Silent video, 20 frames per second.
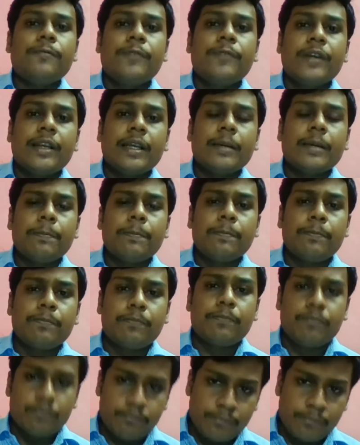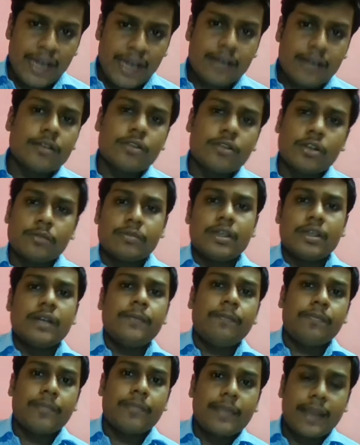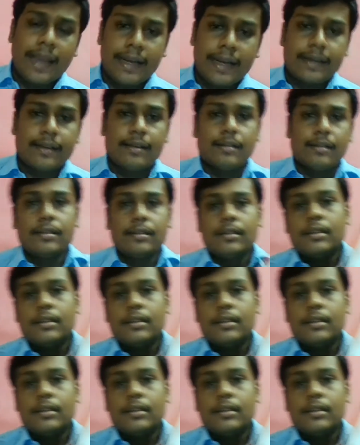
feeding practice of the cattle.